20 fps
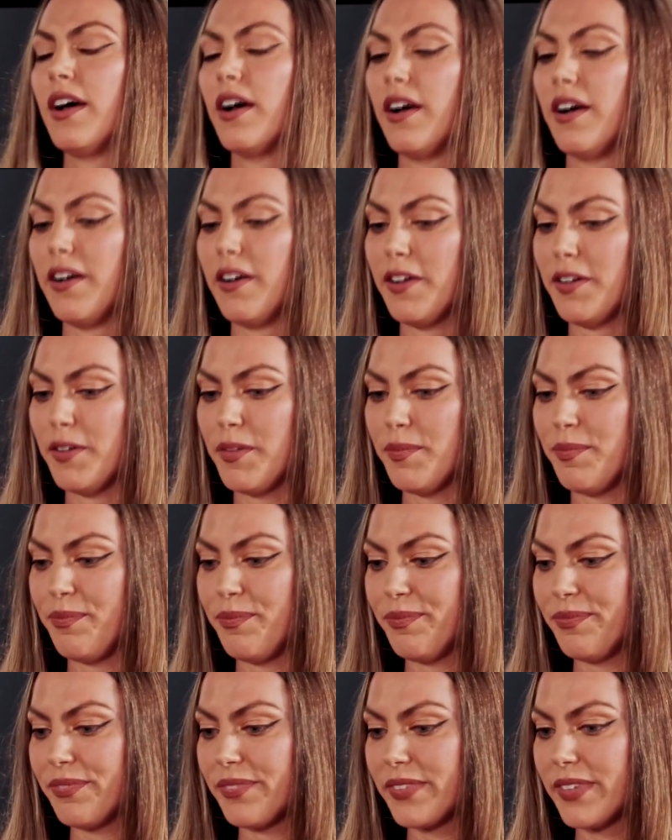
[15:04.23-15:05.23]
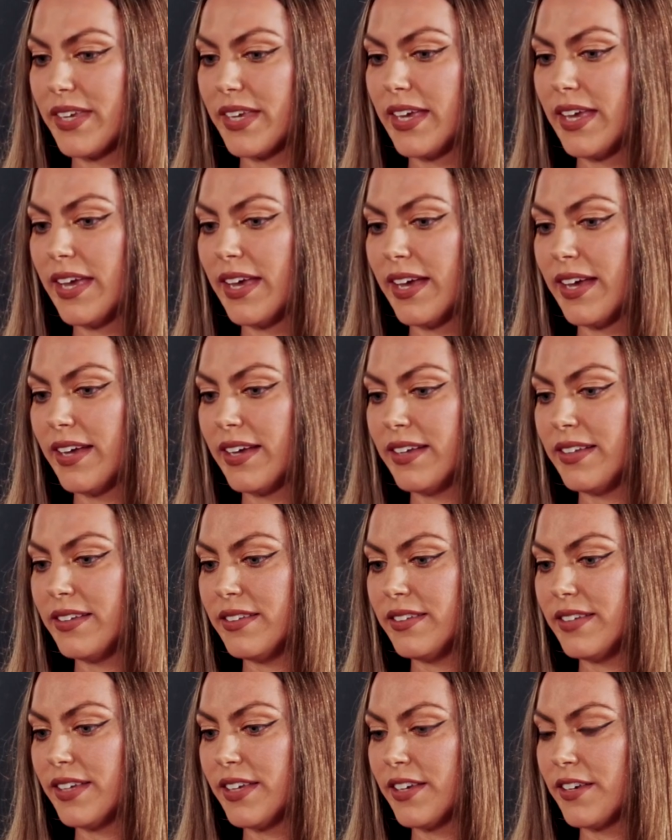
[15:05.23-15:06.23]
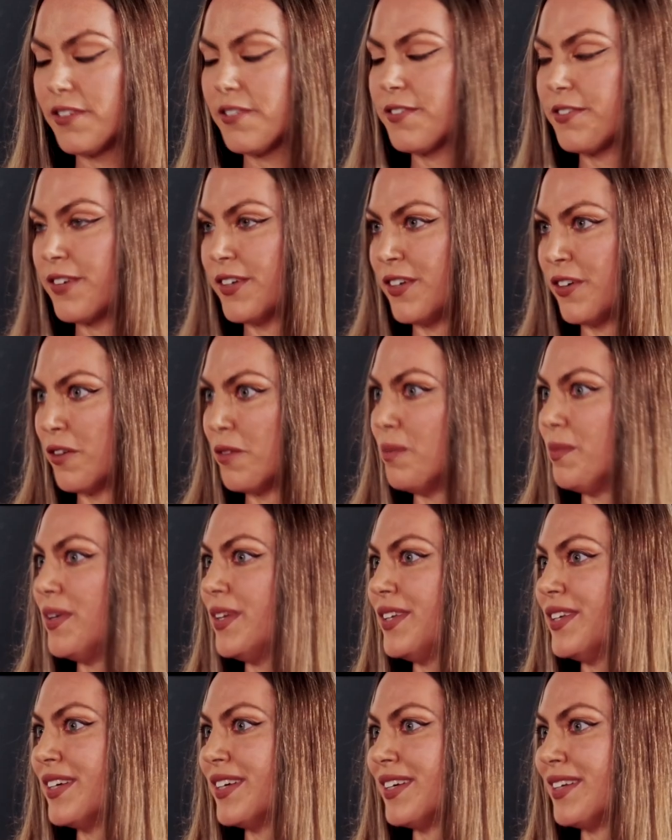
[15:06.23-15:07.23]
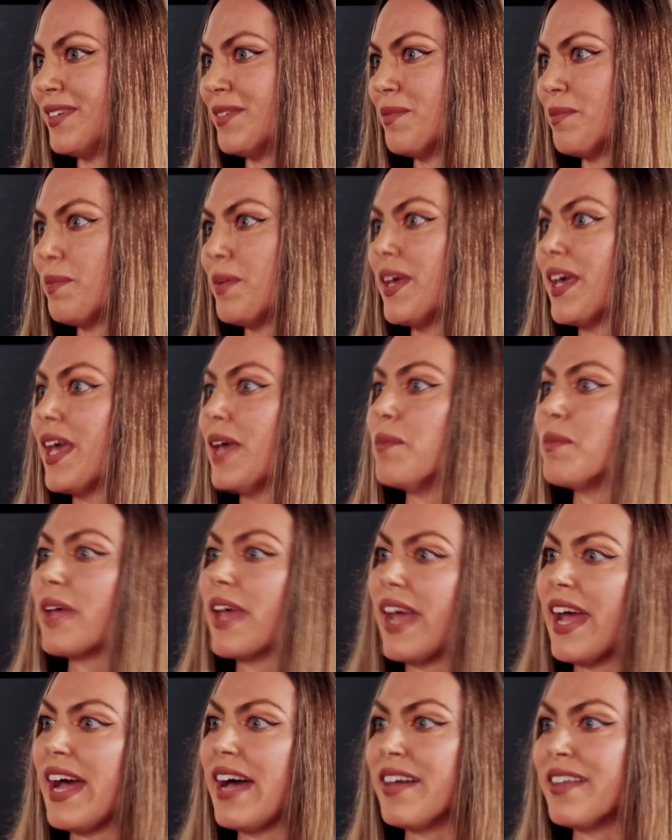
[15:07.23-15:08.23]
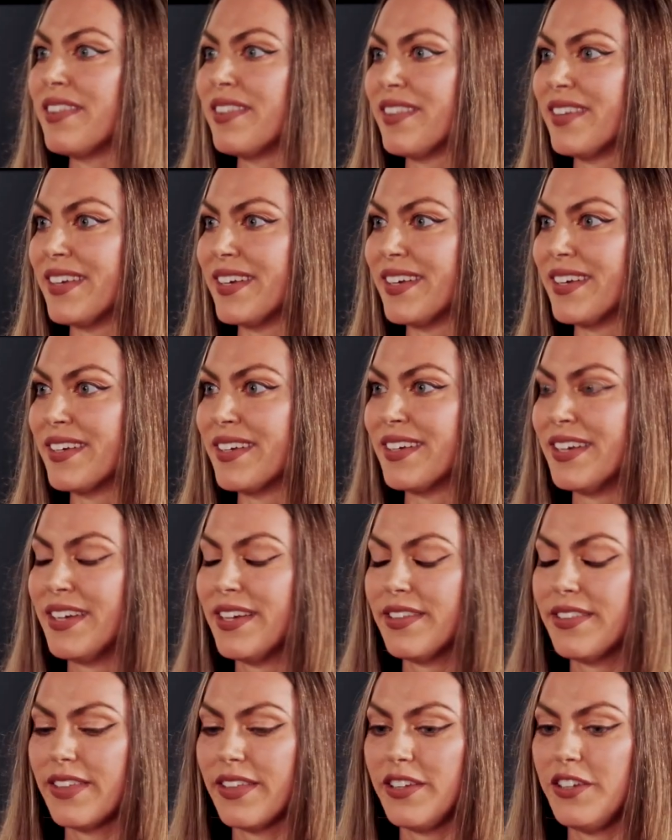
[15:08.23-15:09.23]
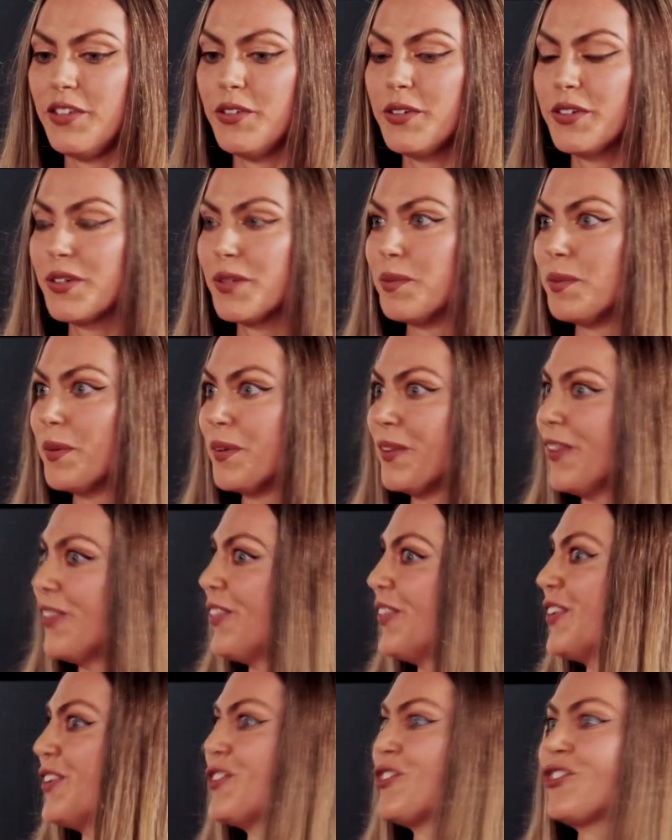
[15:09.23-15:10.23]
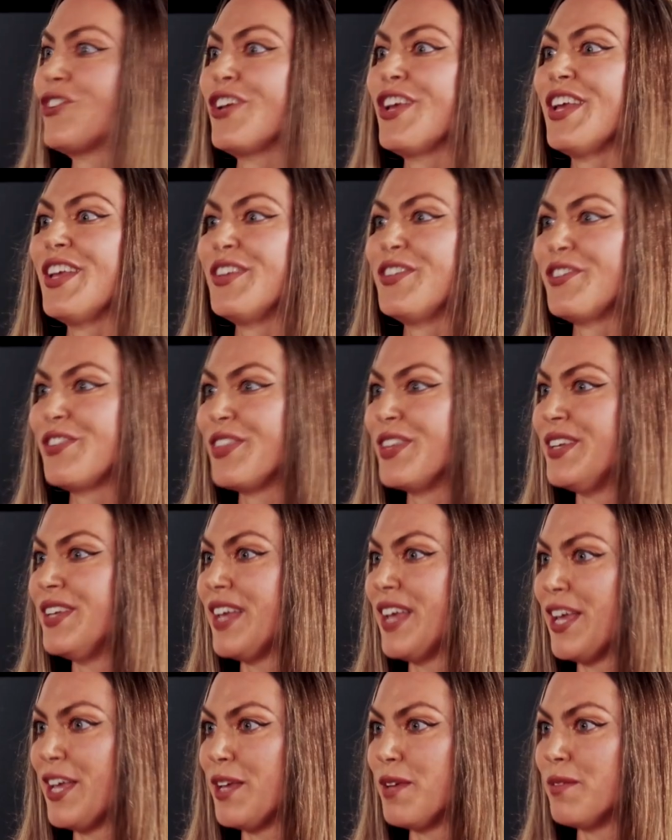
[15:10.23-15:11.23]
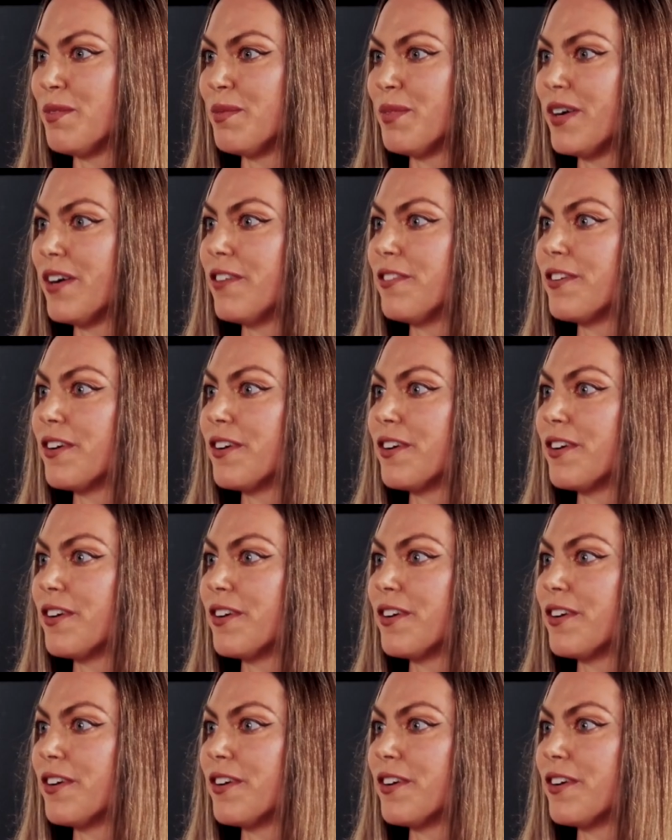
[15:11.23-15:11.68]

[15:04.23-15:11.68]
And if an Armenian became Catholic, then you would completely change the name of